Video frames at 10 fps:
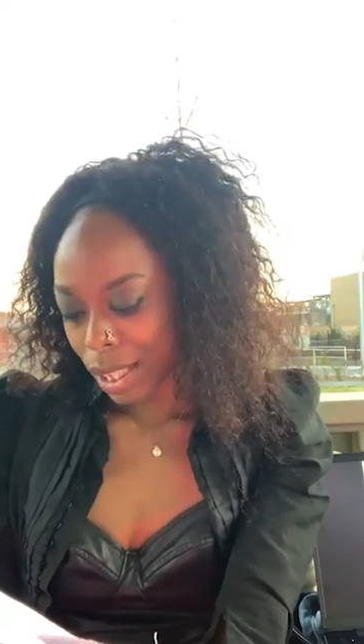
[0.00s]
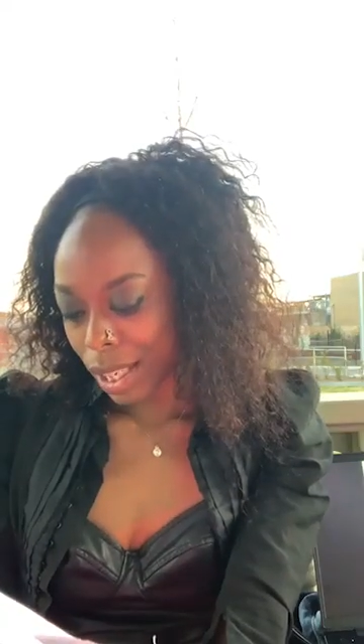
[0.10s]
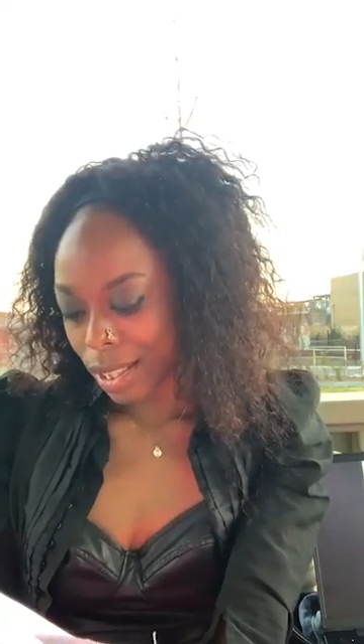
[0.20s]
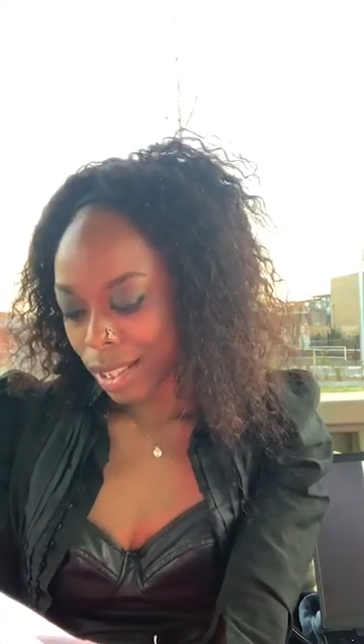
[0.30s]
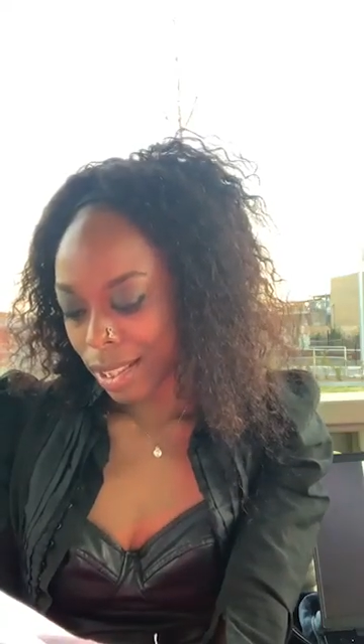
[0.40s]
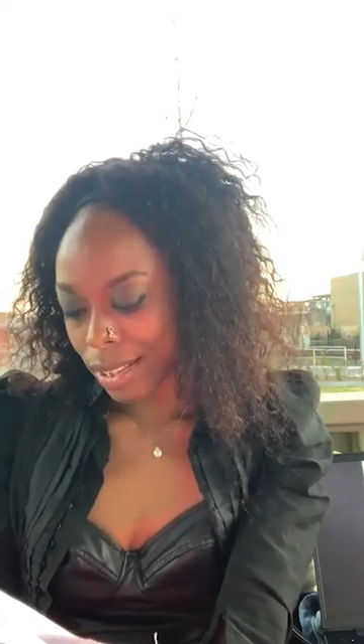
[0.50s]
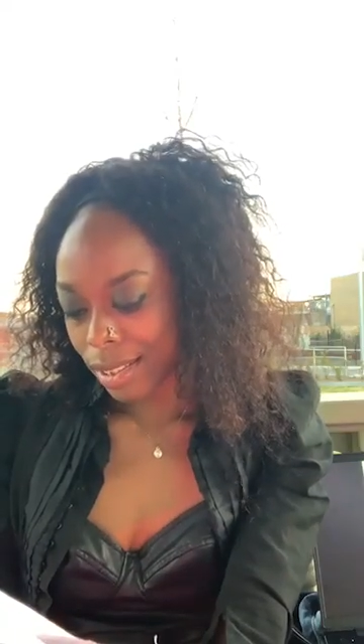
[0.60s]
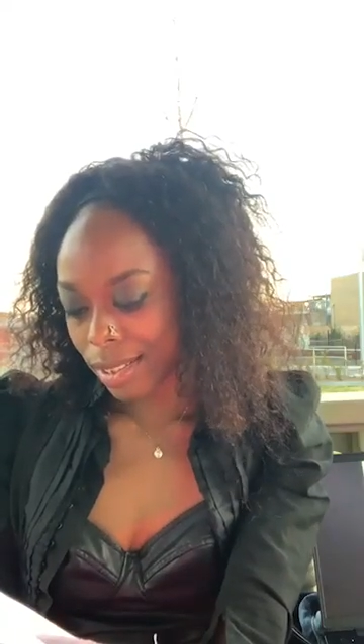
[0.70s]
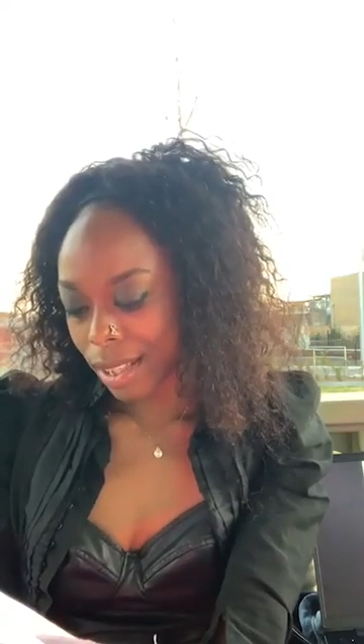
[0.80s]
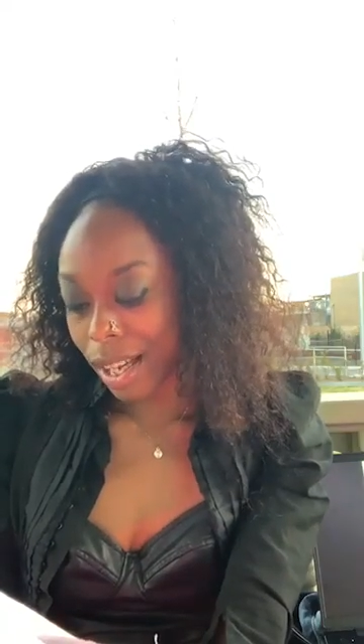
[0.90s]
And that
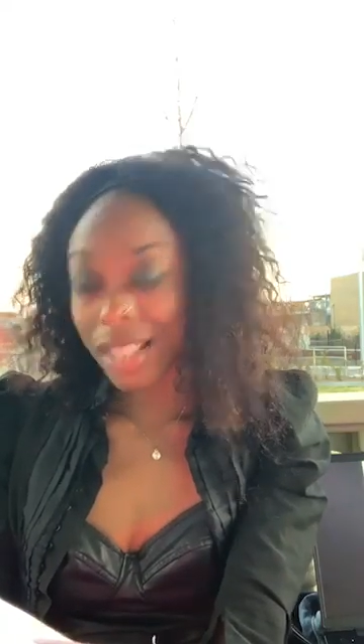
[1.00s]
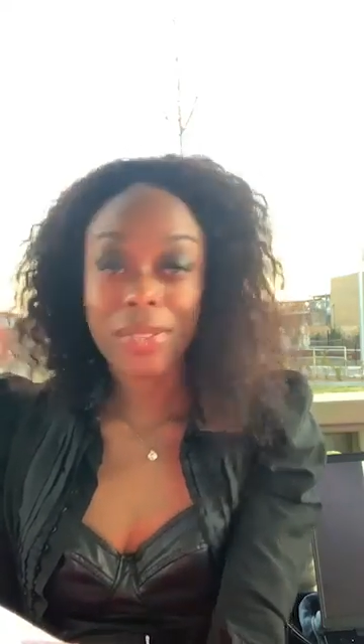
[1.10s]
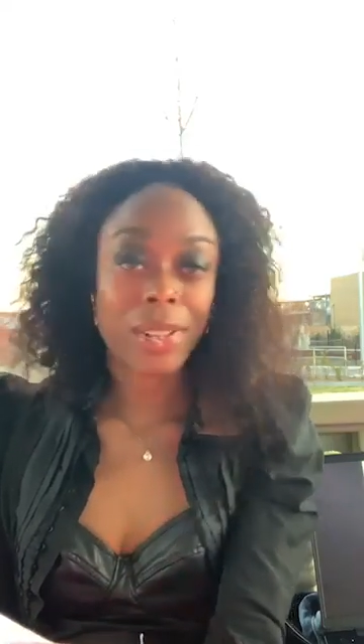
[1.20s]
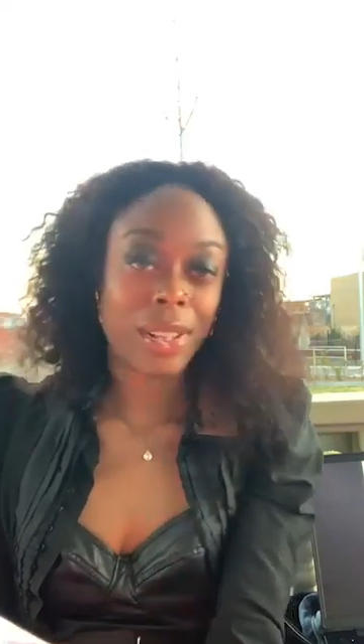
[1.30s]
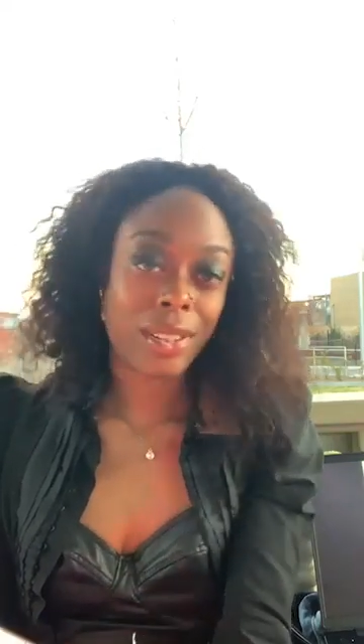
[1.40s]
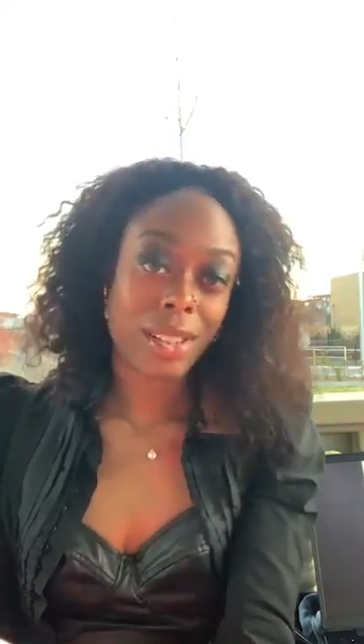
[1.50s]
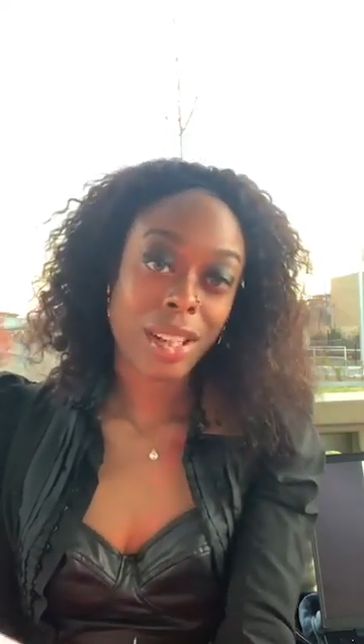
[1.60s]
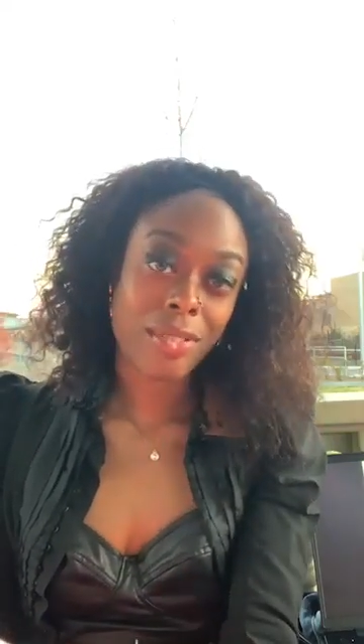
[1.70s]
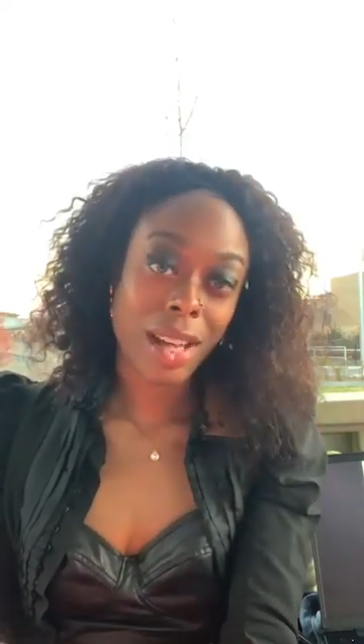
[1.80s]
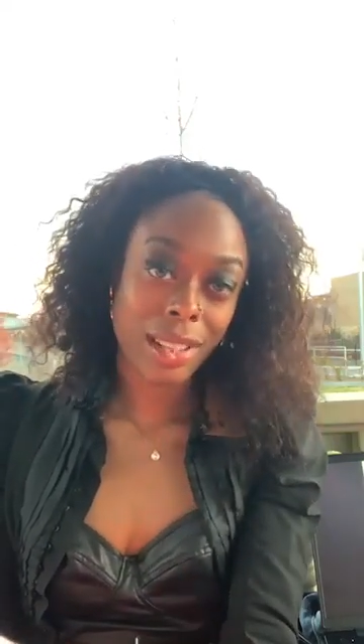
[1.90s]
is Oxford
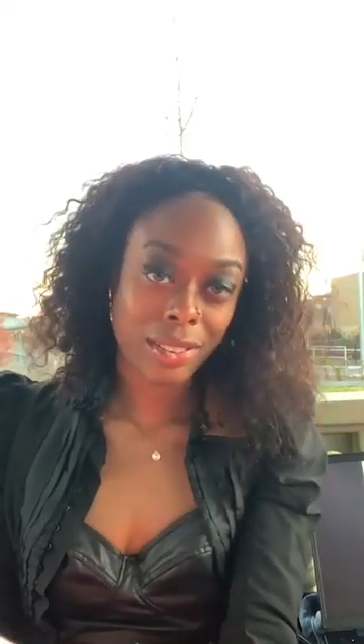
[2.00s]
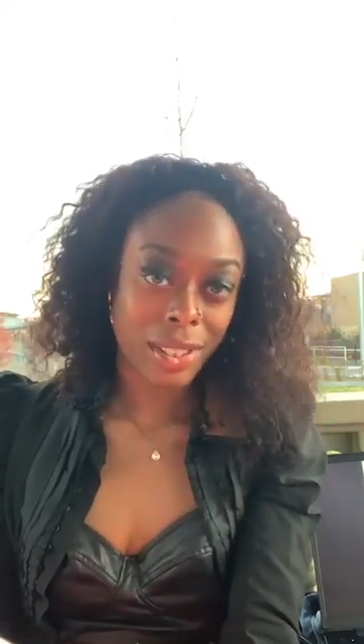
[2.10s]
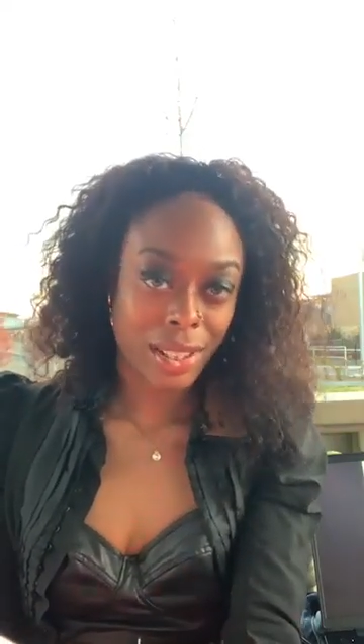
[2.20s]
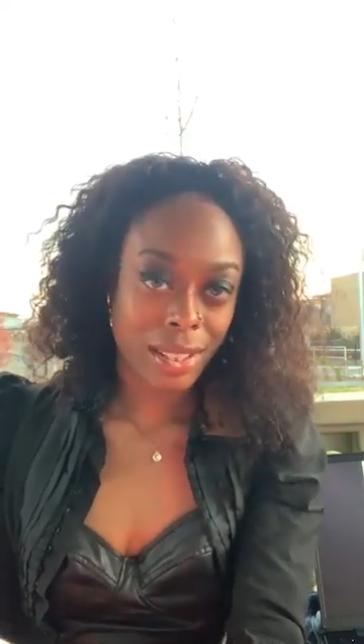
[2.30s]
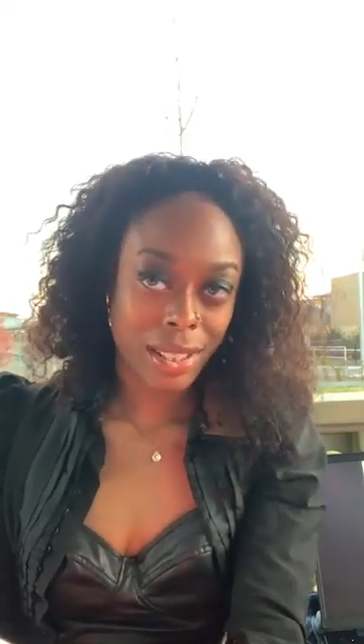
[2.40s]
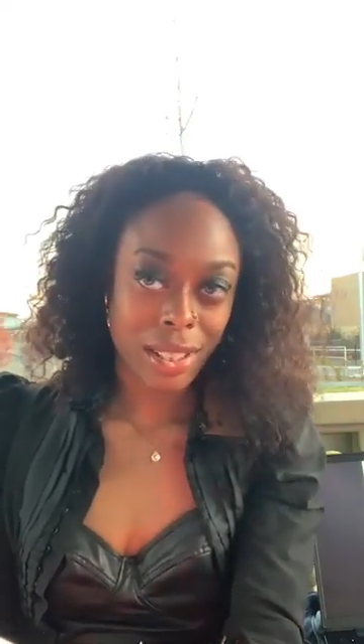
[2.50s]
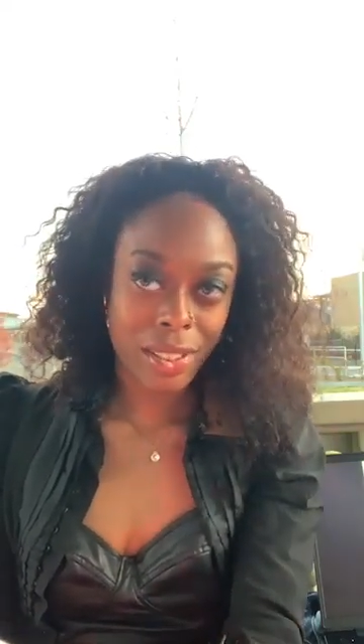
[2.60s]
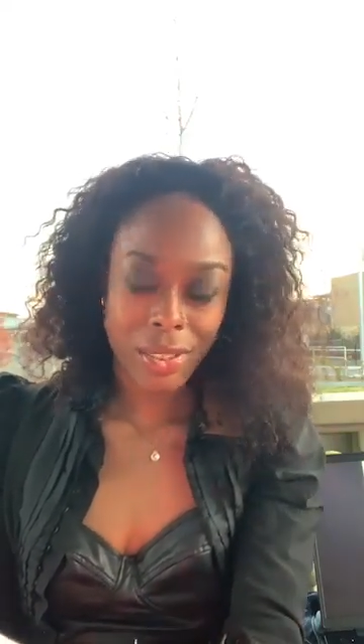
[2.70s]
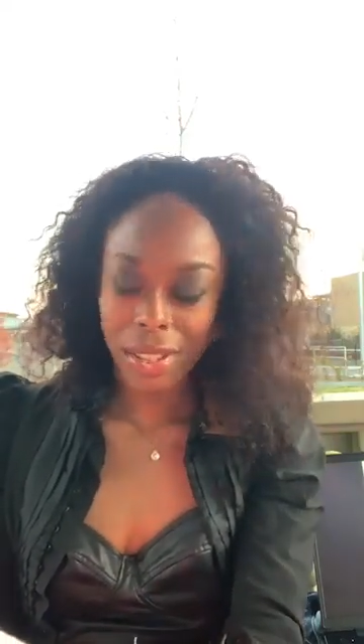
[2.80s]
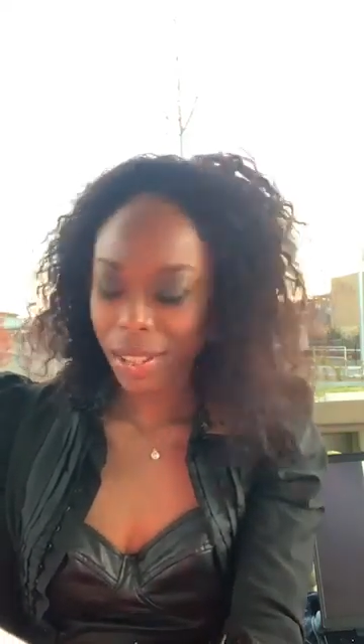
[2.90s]
Art Factory,
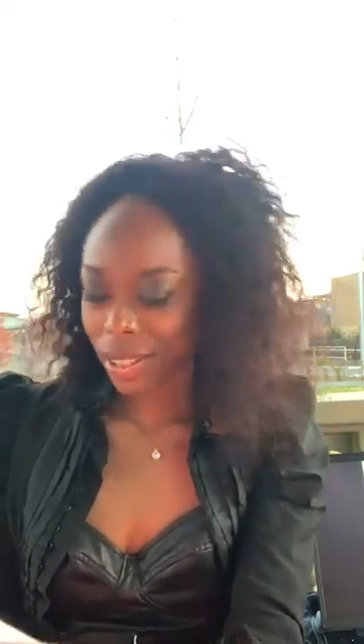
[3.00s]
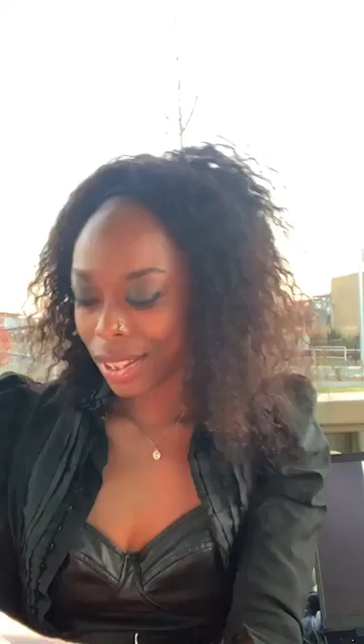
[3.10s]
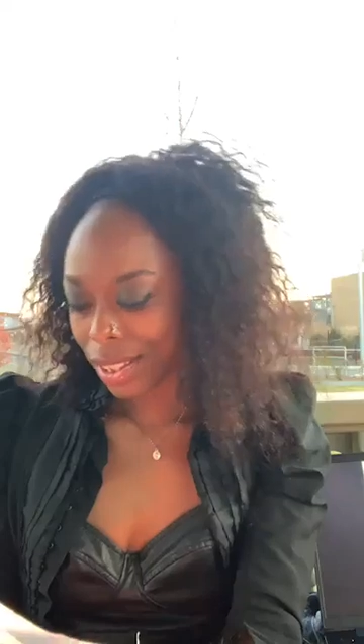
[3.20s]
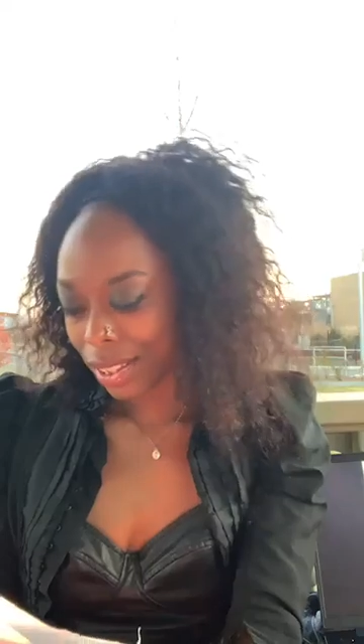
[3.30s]
Sydney, Australia.